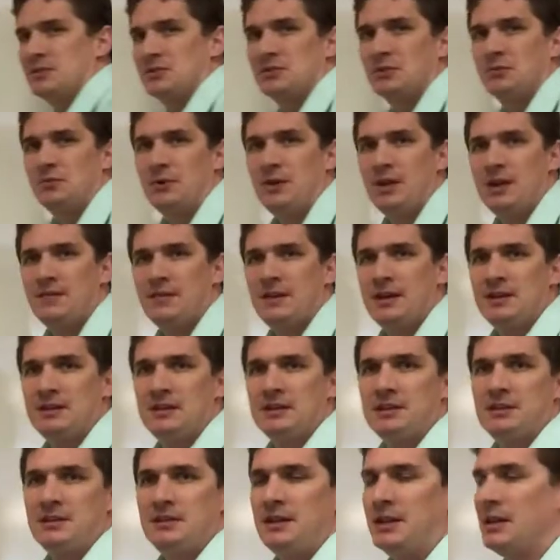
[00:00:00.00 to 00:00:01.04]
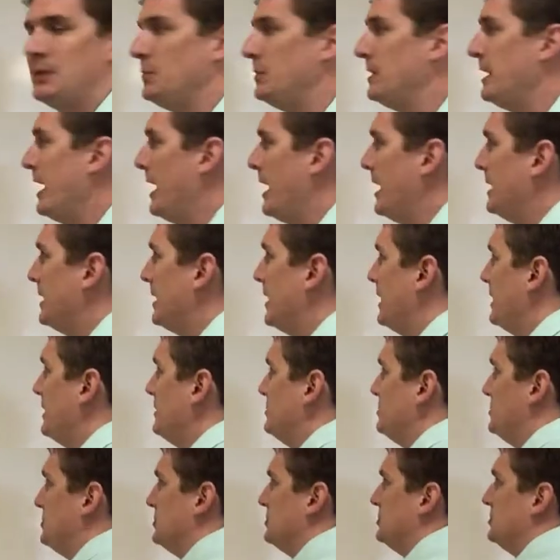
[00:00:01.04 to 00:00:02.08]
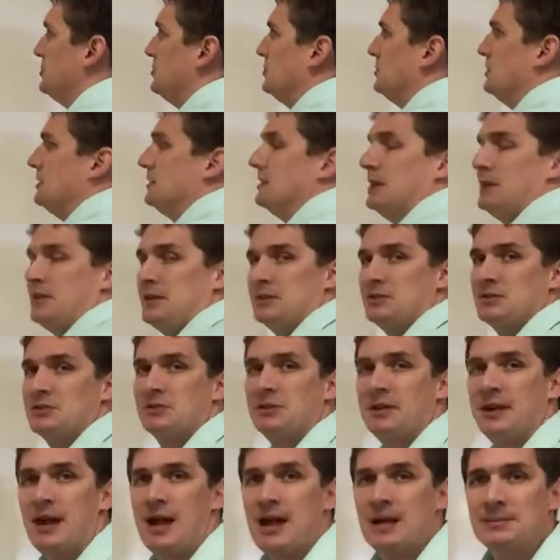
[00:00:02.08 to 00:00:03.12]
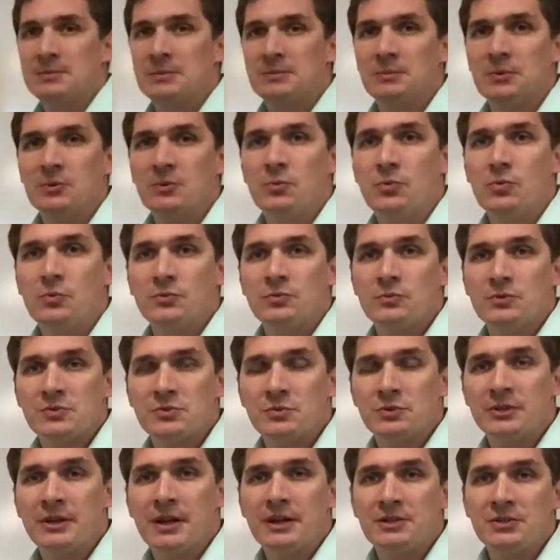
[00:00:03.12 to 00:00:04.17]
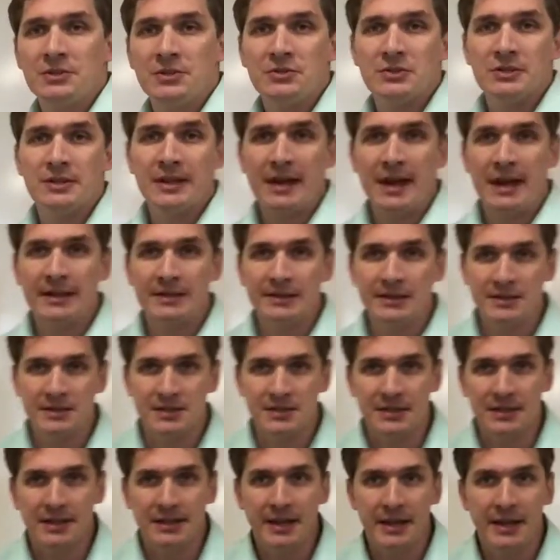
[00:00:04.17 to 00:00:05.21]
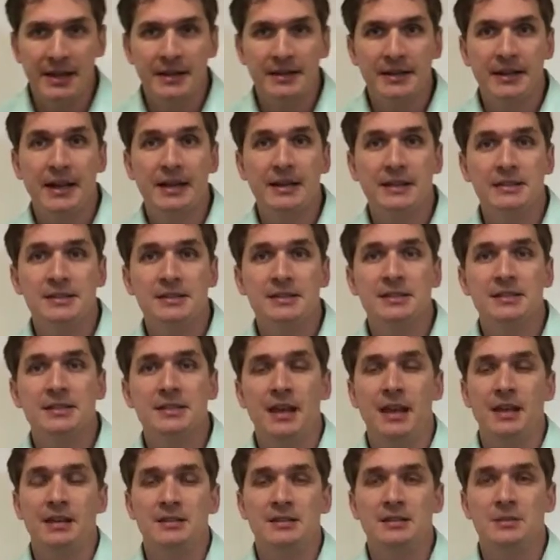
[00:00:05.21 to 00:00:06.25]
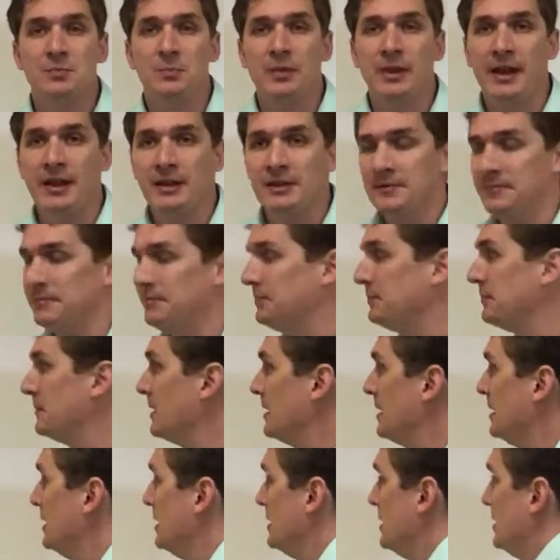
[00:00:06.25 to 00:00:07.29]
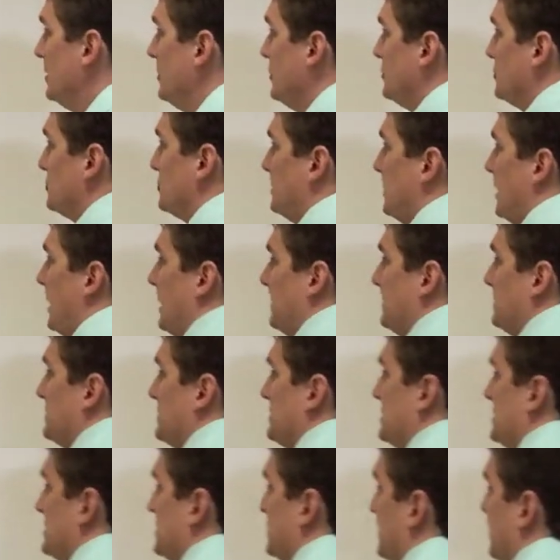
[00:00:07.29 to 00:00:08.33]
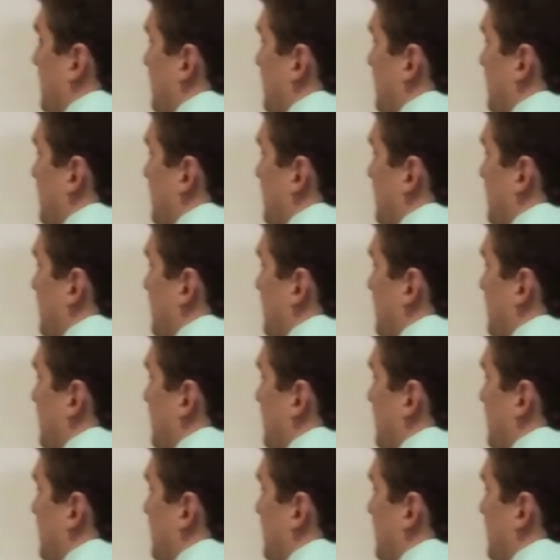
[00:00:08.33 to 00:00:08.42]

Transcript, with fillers: So if we have ethylene and we add hydrogen to it, nothing's going to happen, but we so we're going to have to use a catalyst. And the catalyst in this case is platinum. So what happens is